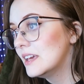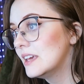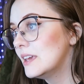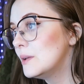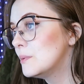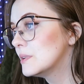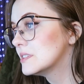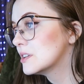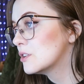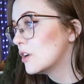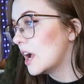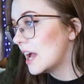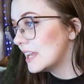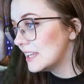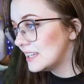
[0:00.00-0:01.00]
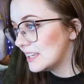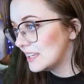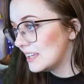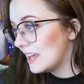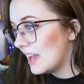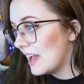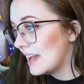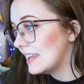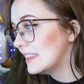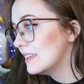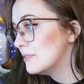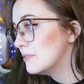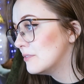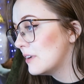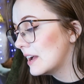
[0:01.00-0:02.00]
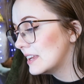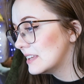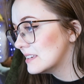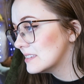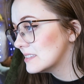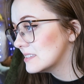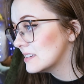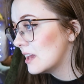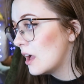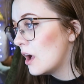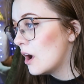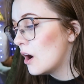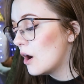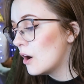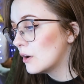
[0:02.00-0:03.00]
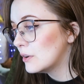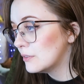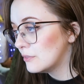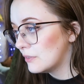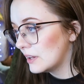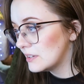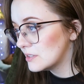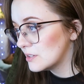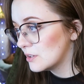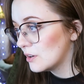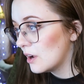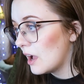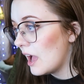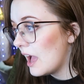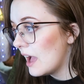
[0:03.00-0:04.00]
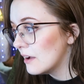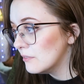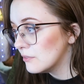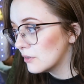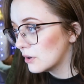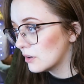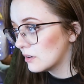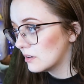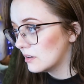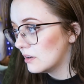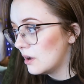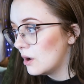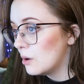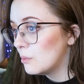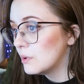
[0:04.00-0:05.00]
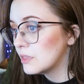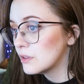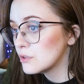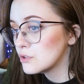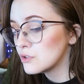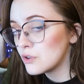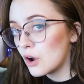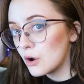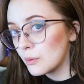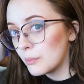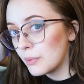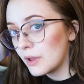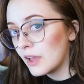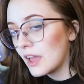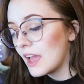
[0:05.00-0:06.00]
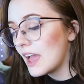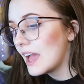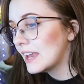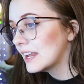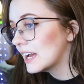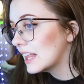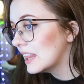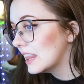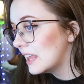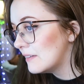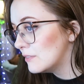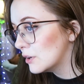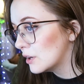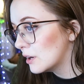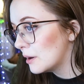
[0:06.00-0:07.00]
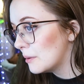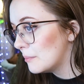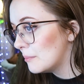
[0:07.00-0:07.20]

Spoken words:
He was accredited as the finest artificer ever, with a sharp and clever